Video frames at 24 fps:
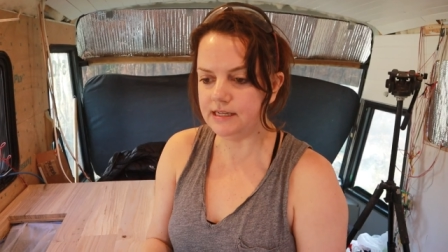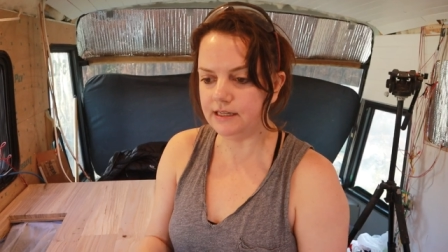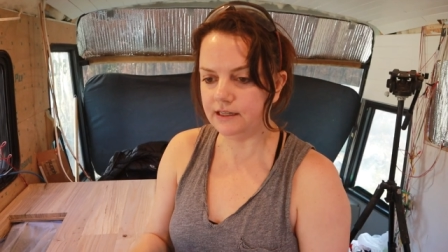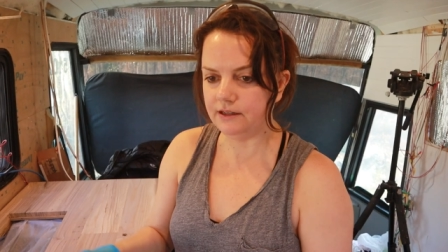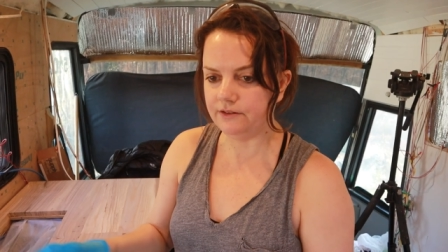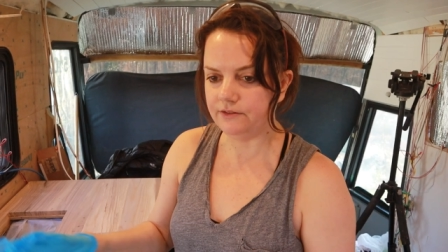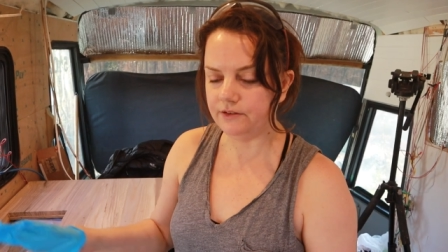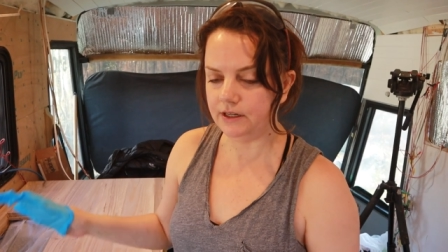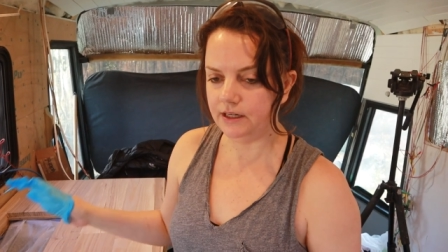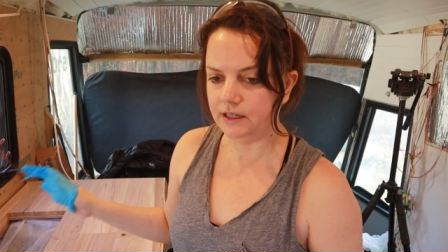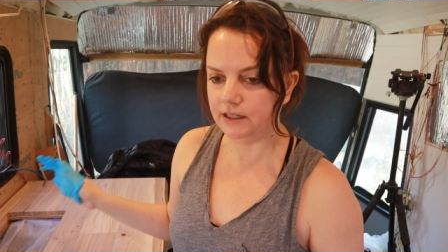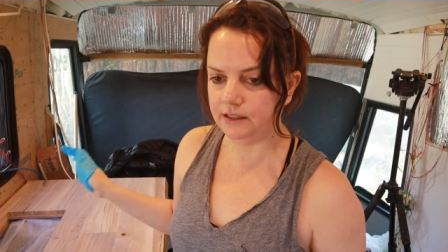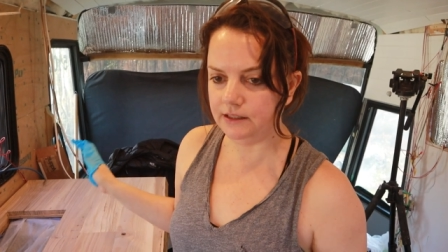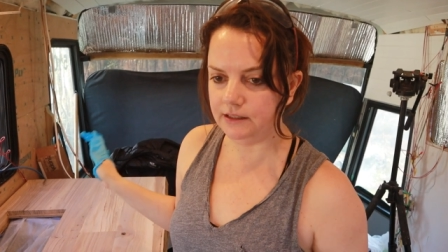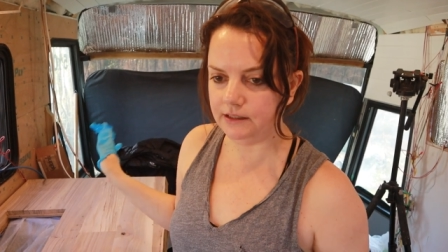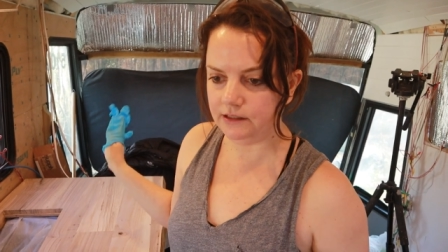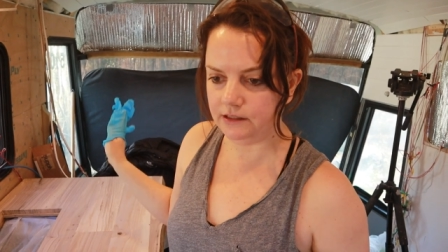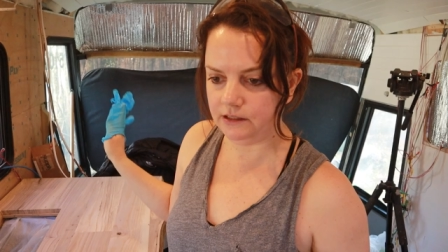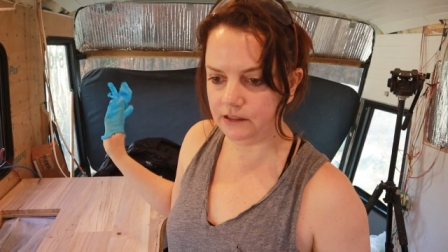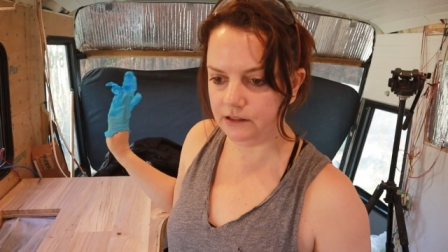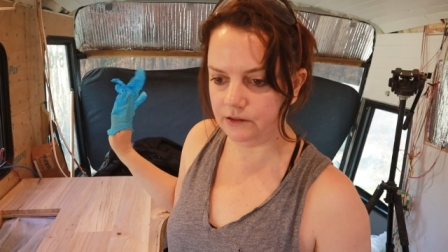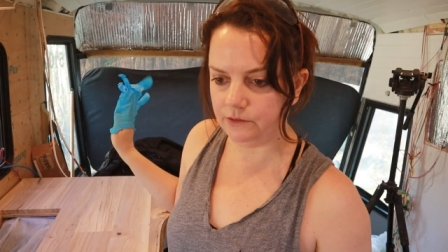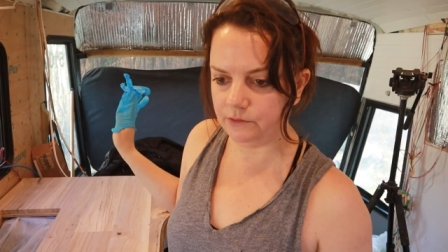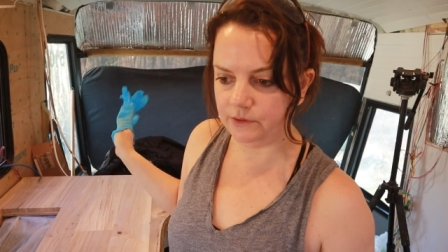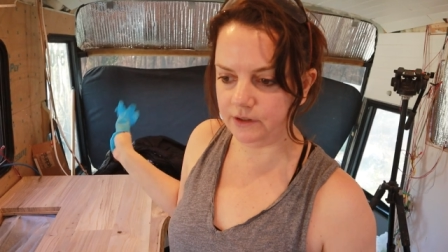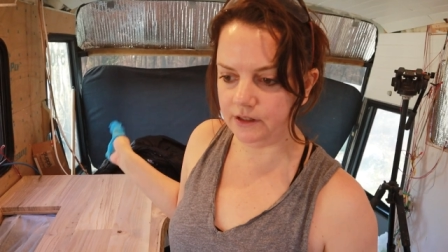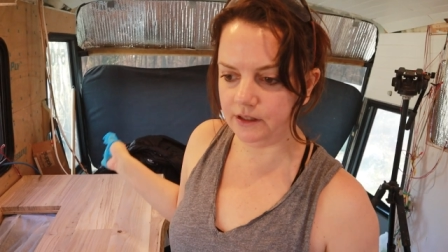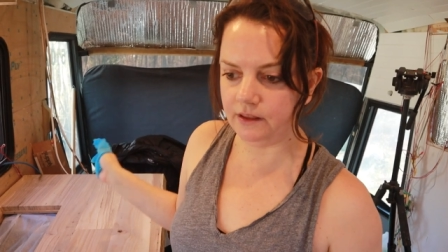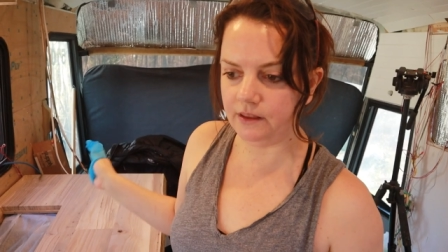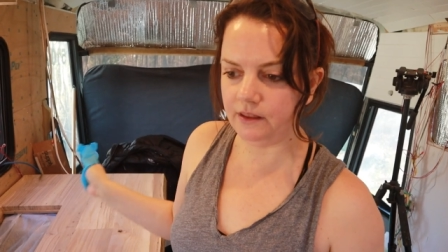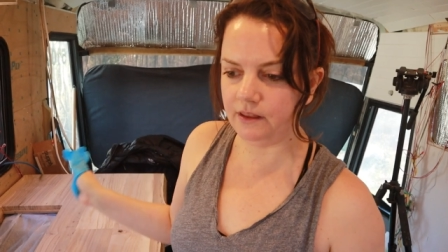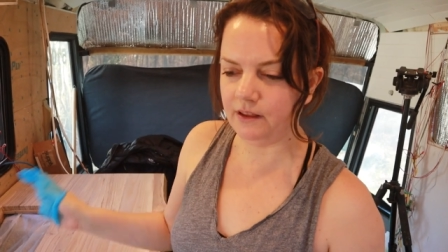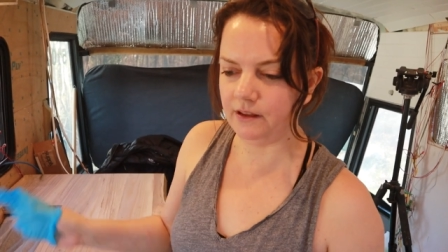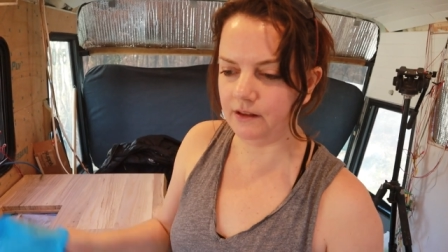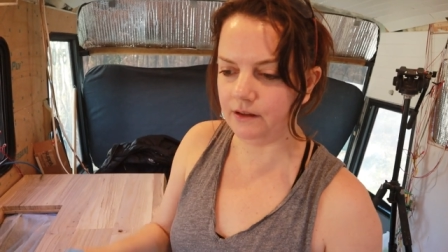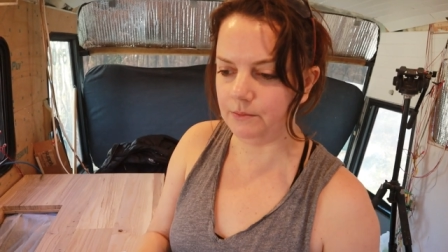to give it a clean with
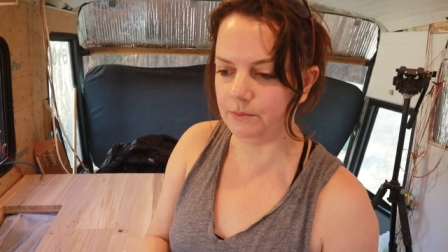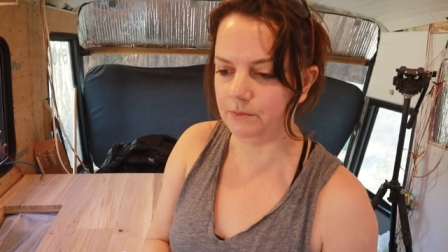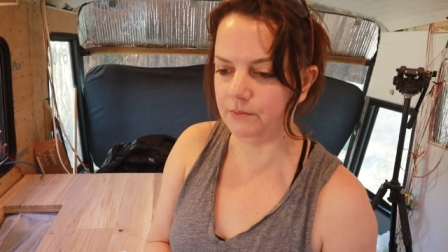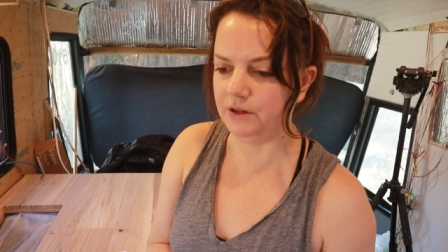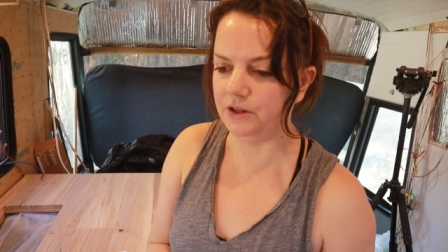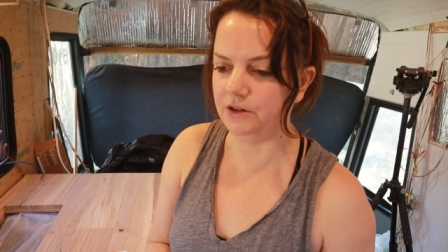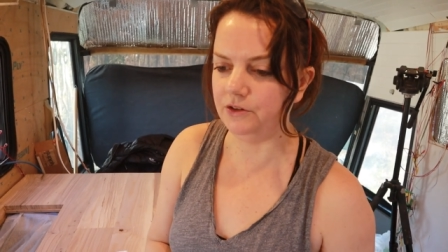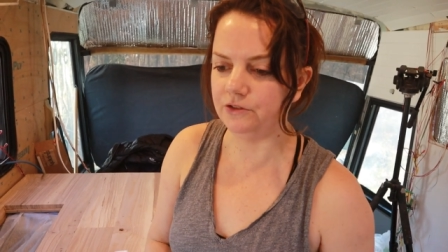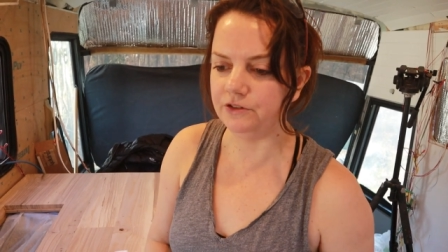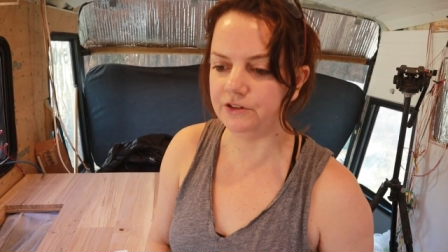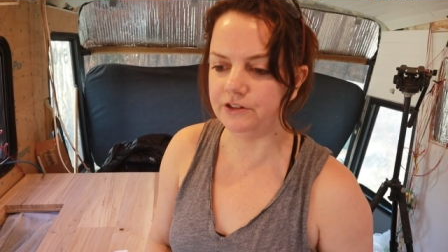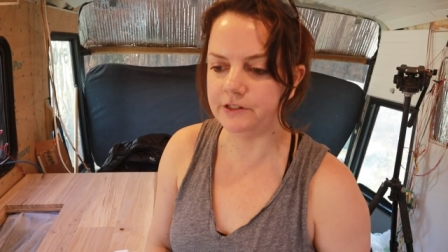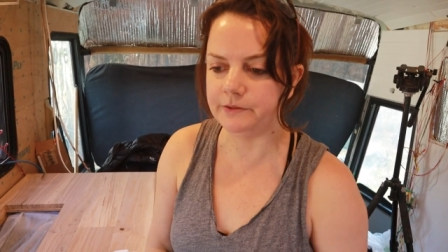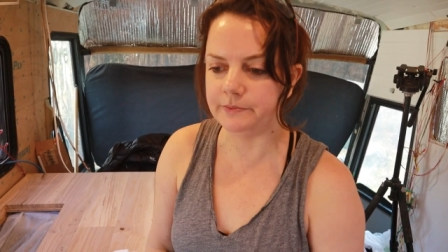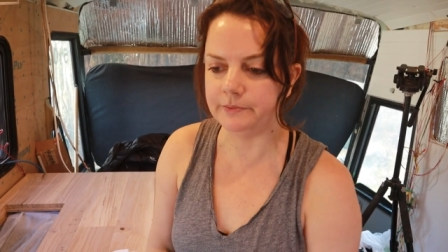mineral